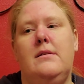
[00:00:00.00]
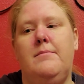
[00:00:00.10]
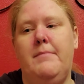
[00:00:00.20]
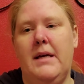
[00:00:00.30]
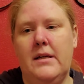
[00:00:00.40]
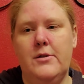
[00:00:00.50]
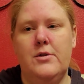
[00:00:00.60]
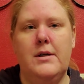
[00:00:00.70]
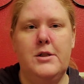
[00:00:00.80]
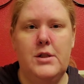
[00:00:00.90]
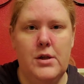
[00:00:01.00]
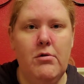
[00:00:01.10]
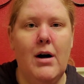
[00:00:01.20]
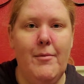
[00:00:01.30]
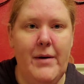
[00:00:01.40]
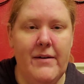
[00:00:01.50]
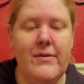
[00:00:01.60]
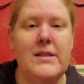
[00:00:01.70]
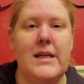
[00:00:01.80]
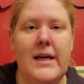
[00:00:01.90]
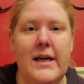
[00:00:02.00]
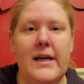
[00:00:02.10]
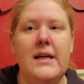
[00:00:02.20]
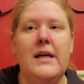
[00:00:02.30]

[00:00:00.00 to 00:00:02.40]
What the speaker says: making sure I show up every day